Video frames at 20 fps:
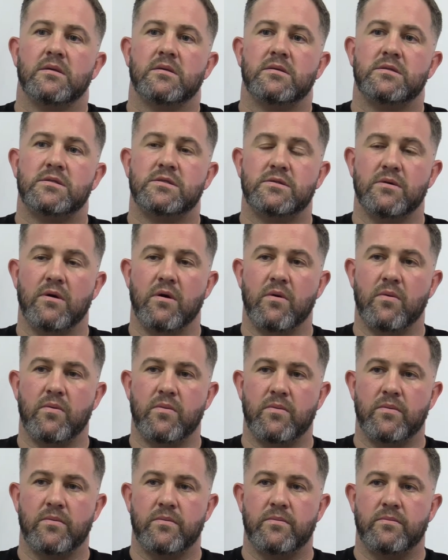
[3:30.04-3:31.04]

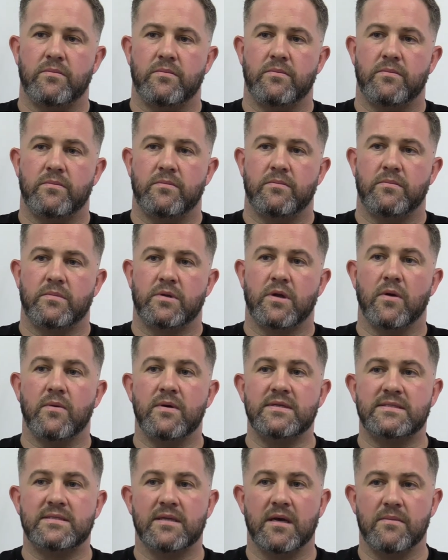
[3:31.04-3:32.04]
So
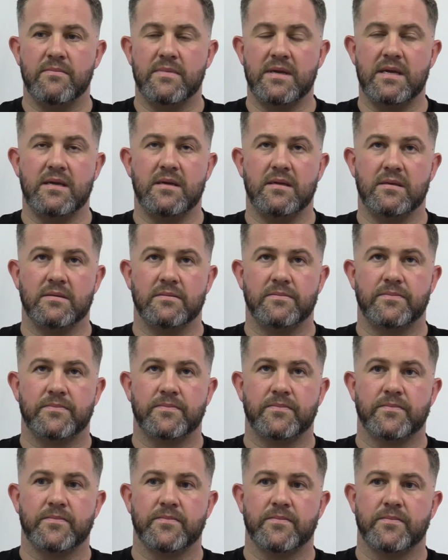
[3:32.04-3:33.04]
going to that meeting,
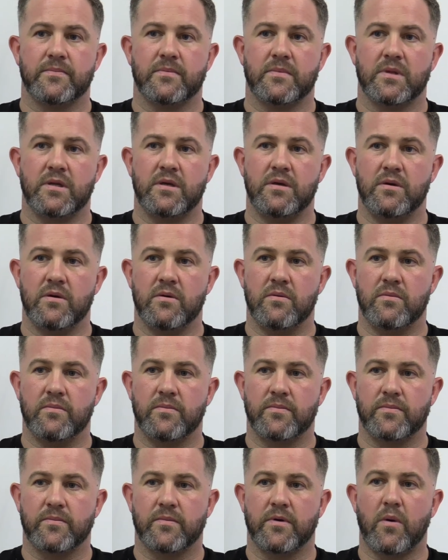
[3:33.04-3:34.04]

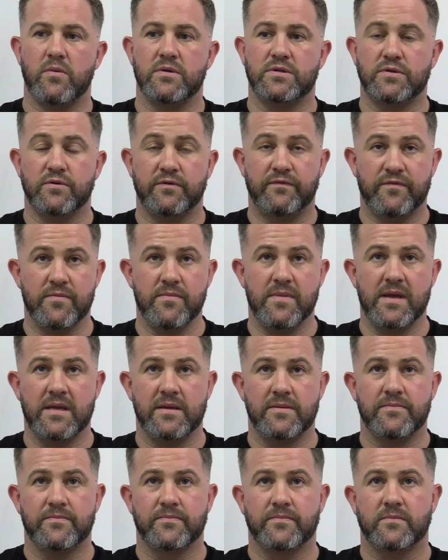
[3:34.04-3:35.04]
that was good for
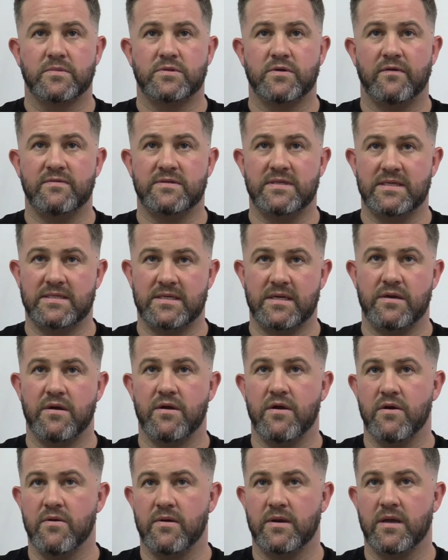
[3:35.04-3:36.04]
me to obviously see
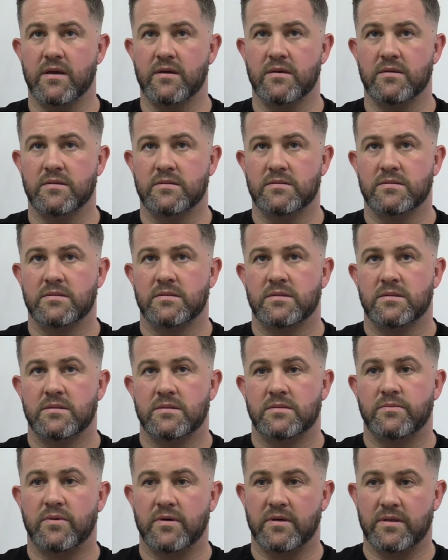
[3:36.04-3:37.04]
her again,
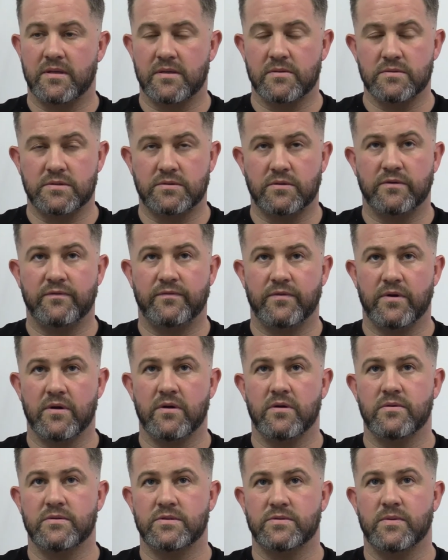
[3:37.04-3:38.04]
but I think it was good for
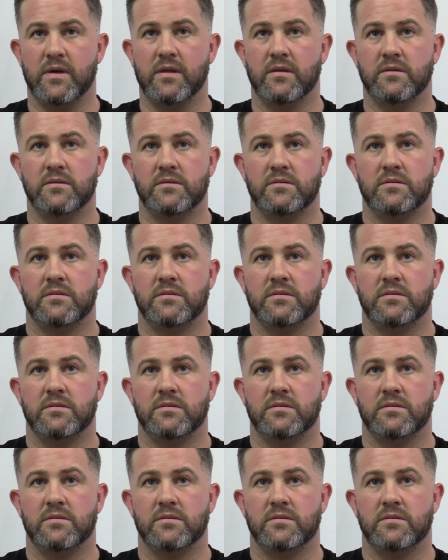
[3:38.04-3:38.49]
her as well.